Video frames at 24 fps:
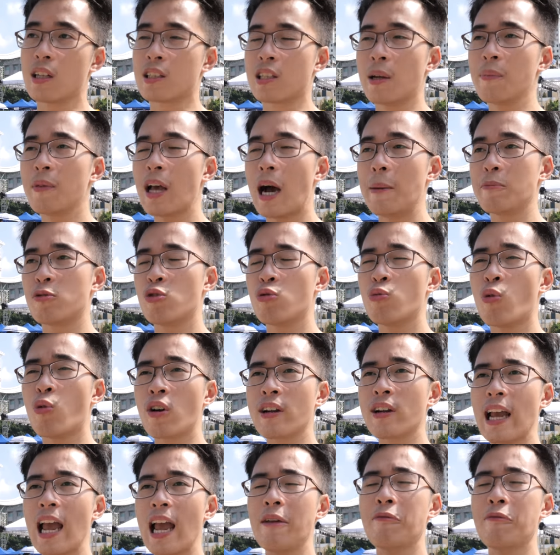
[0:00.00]
Sometimes you
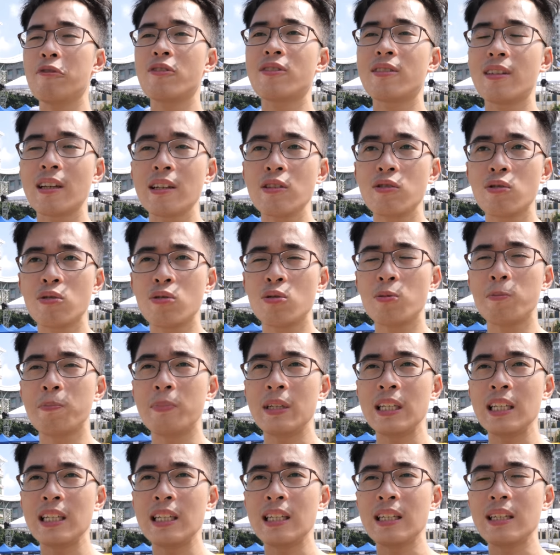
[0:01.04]
want everything to
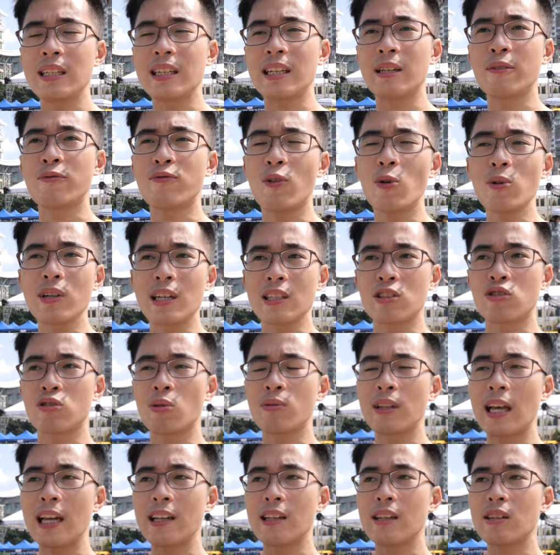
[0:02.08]
be in focus so
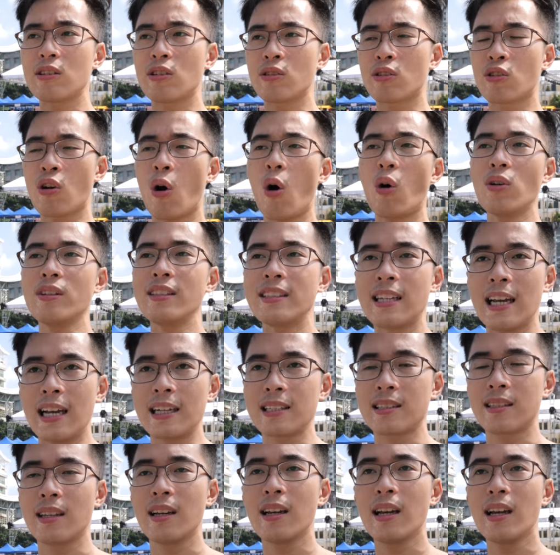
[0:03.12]
that the
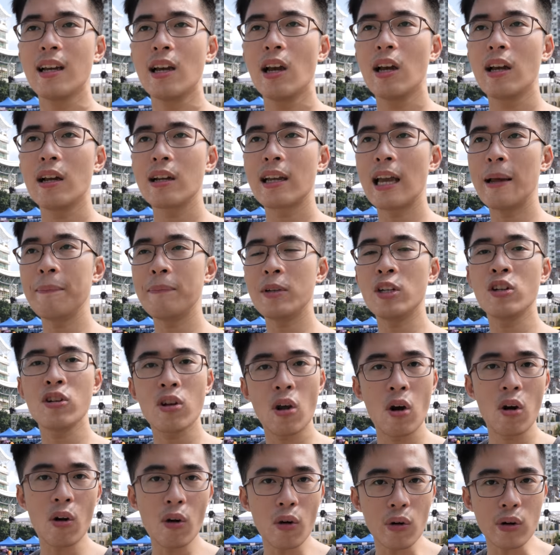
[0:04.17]
context can be
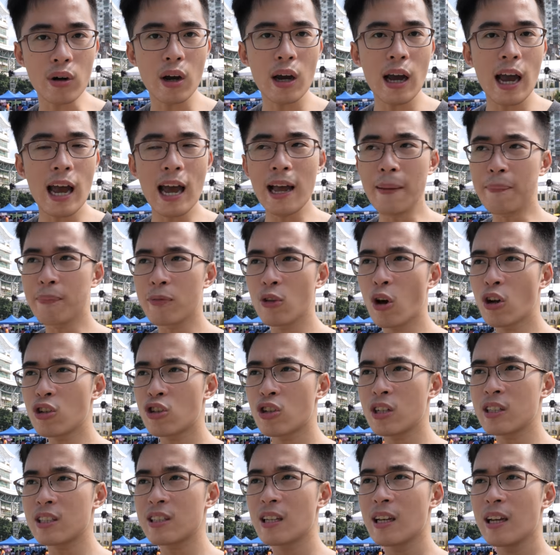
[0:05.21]
known and not
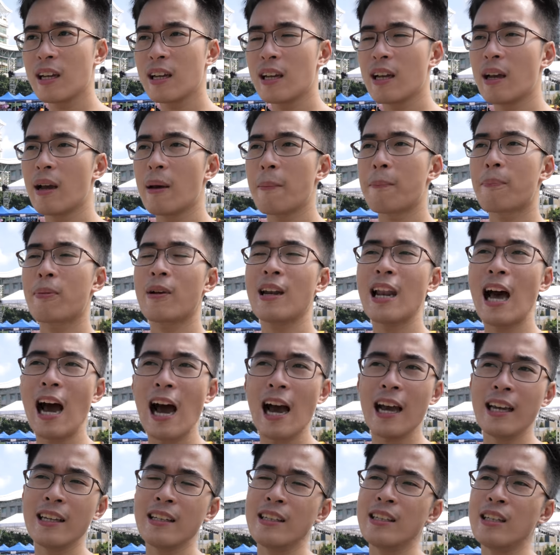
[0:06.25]
just
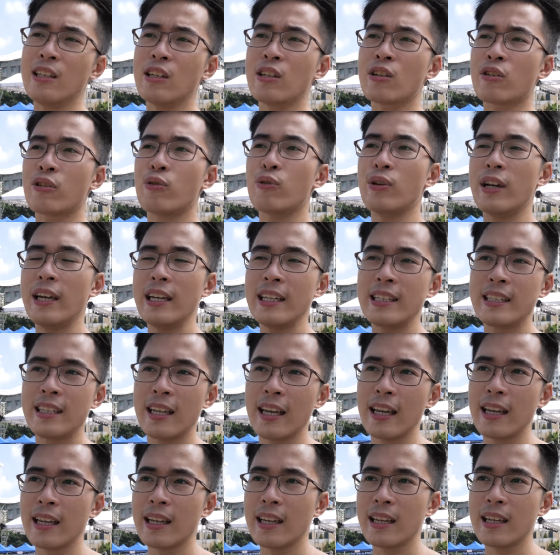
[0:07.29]
blindly
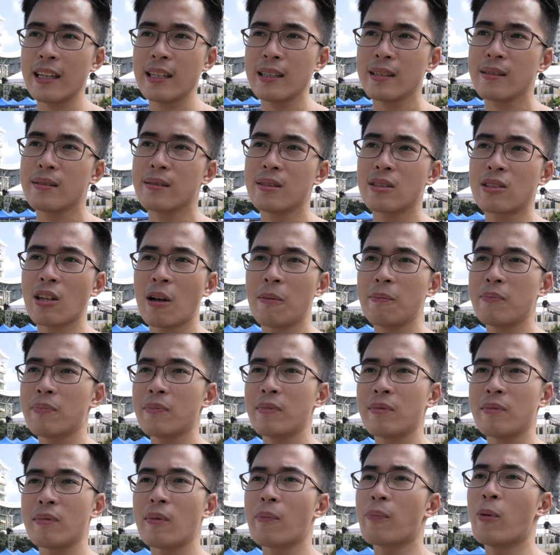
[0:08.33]
creating
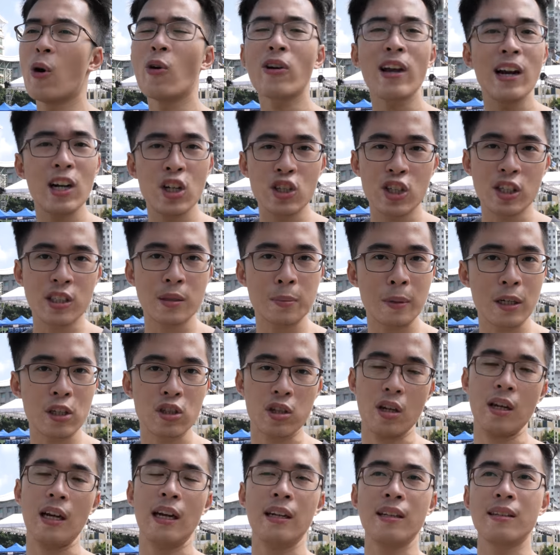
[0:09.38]
some bokeh
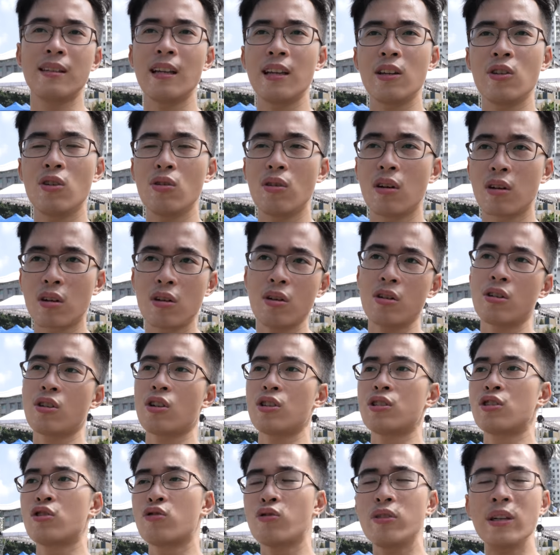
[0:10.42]
picture and think you're good
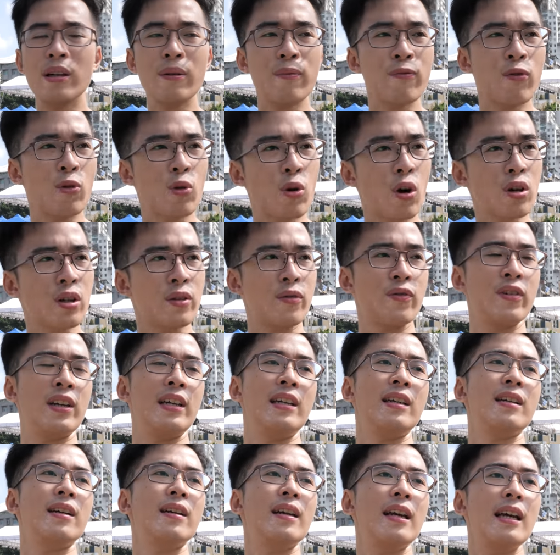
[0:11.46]
because street photography
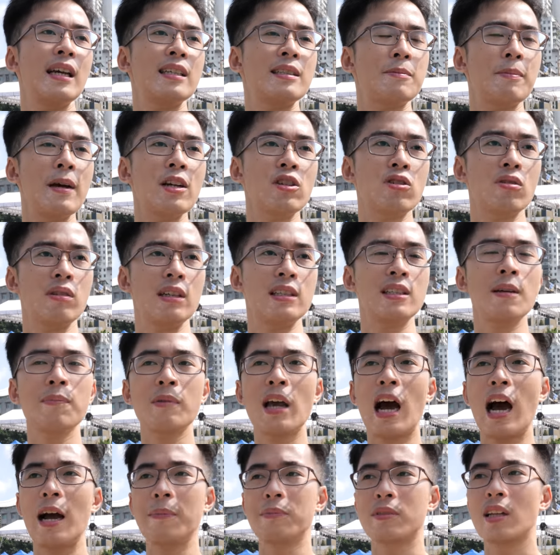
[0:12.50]
especially
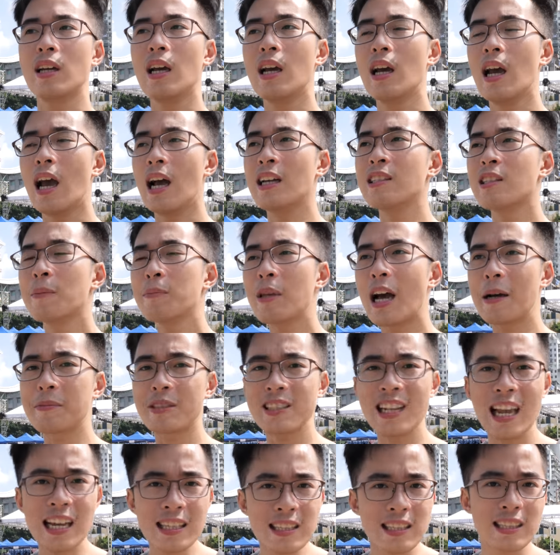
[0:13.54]
sometimes and sometimes
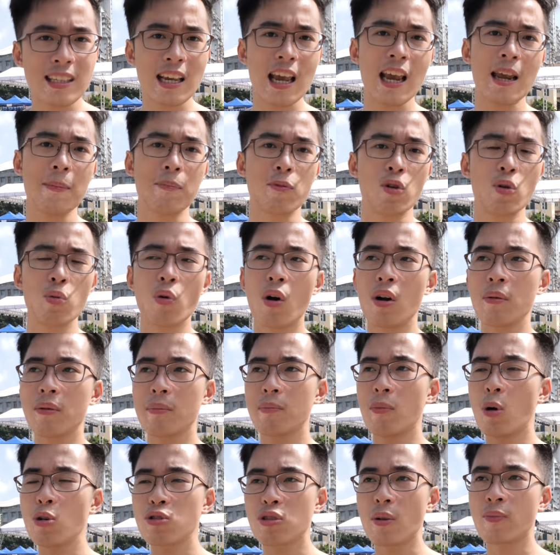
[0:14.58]
landscape you want
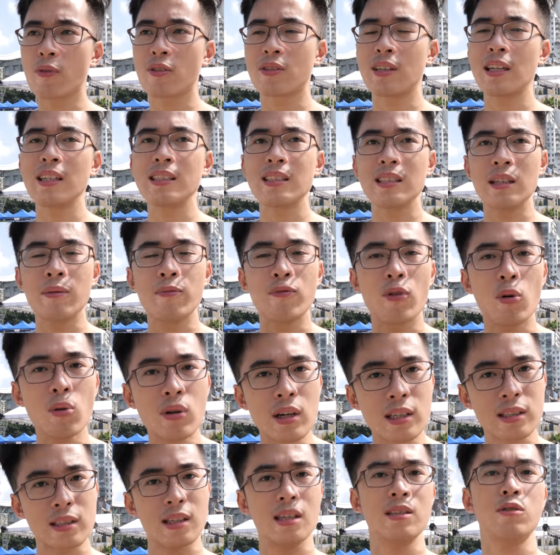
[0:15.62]
most of the things in
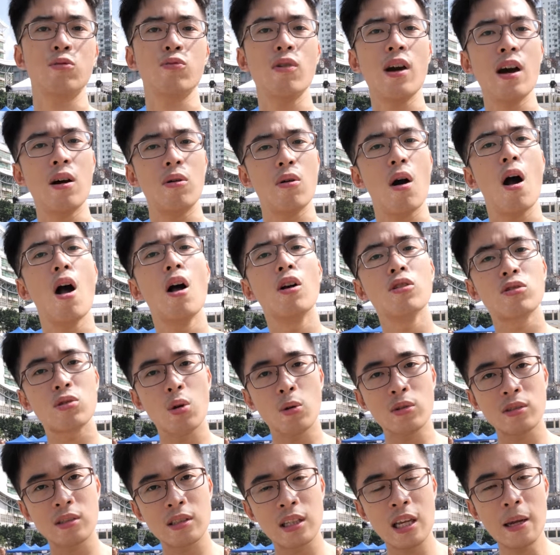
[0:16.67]
focus as well so
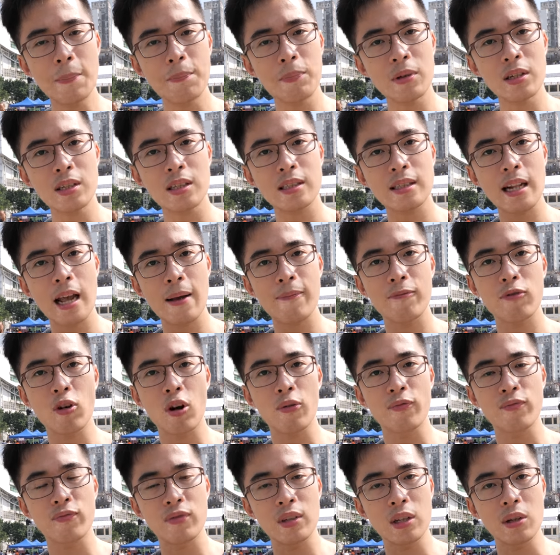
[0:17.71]
deeper depth
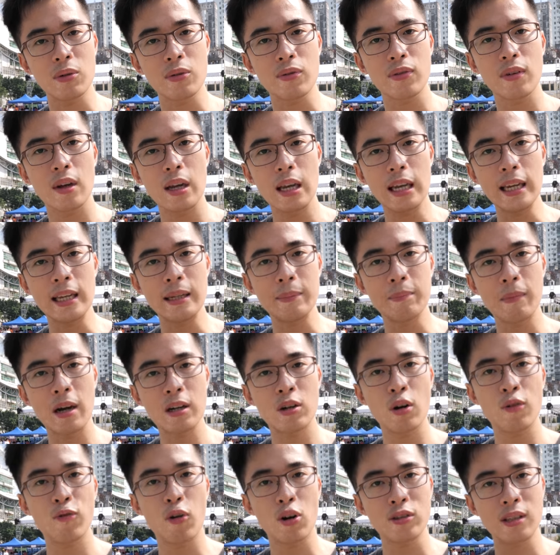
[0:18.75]
of field in
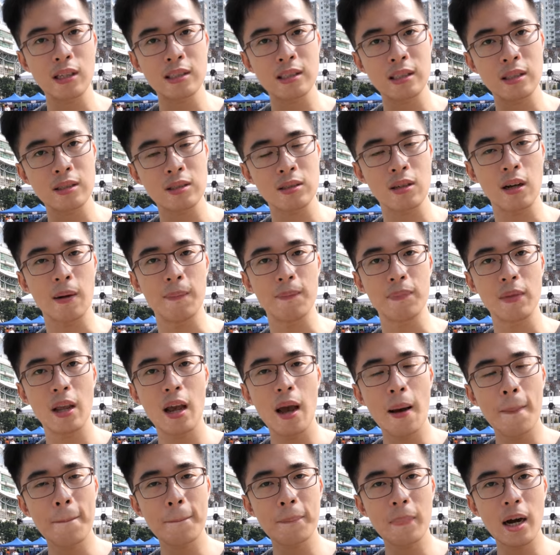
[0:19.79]
micro Four Thirds system
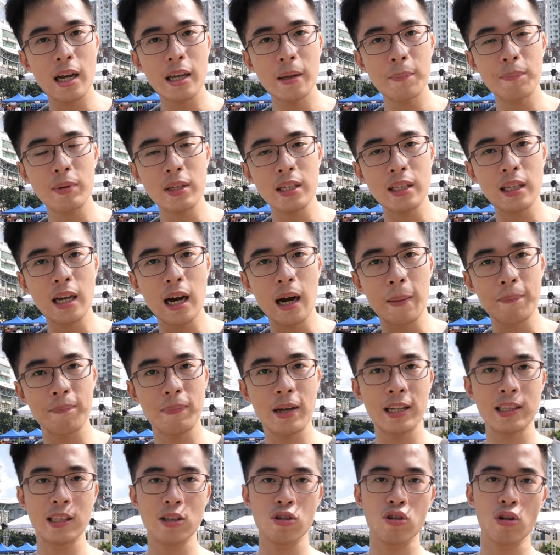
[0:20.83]
might be a
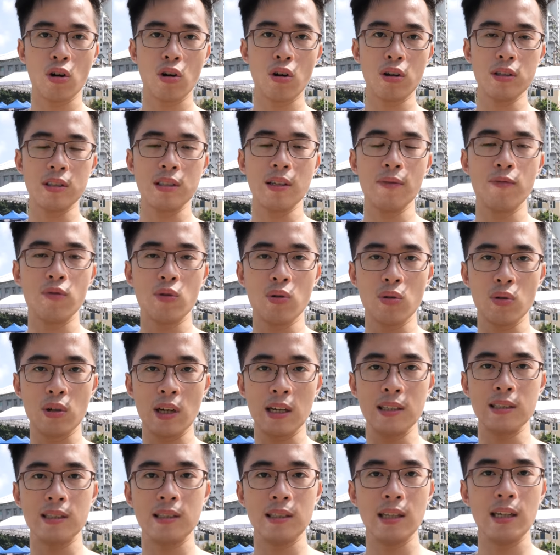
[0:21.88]
better choice if you
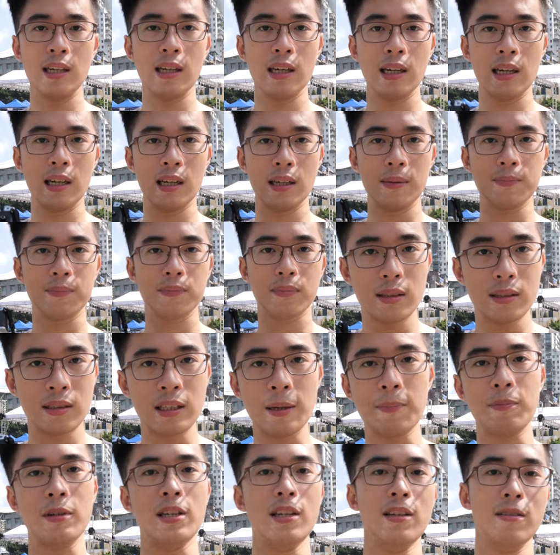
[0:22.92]
consider
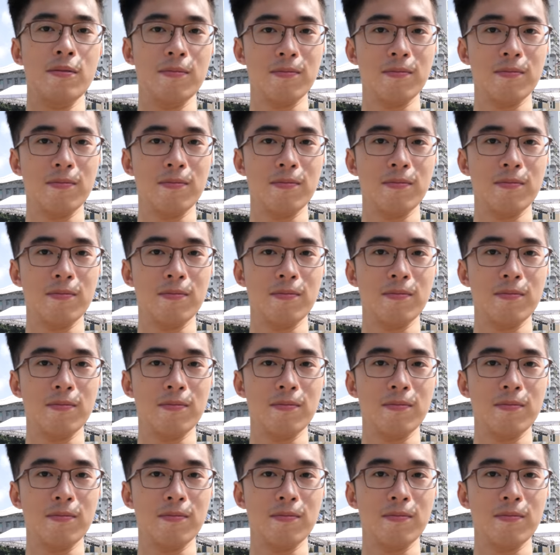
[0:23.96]
deeply